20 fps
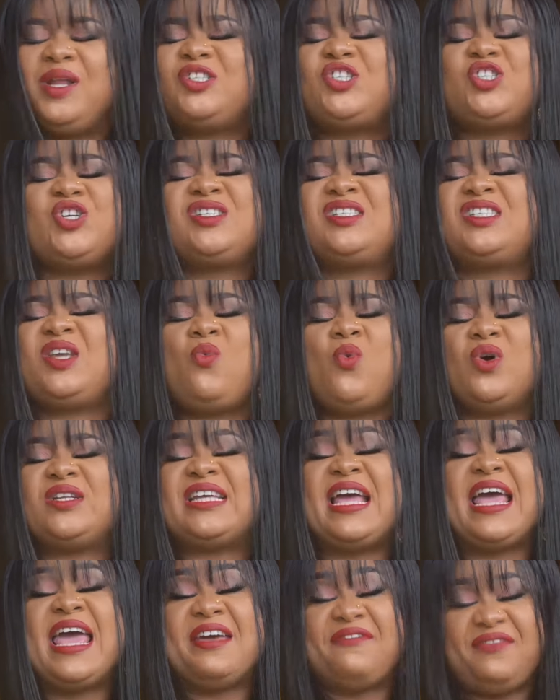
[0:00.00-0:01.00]
Please just say
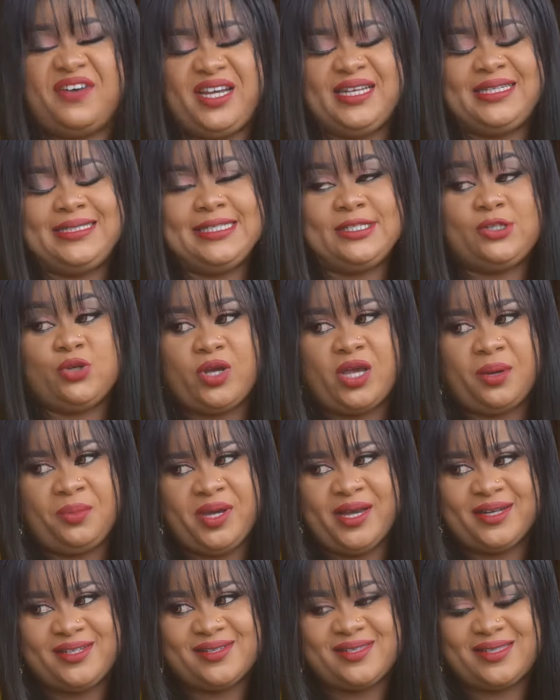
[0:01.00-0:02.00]
whatever it is you came
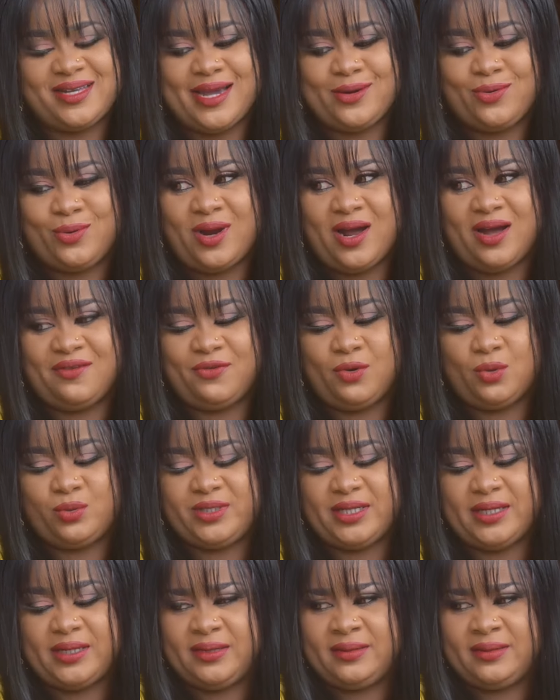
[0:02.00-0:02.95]
here to say. I don't have all day.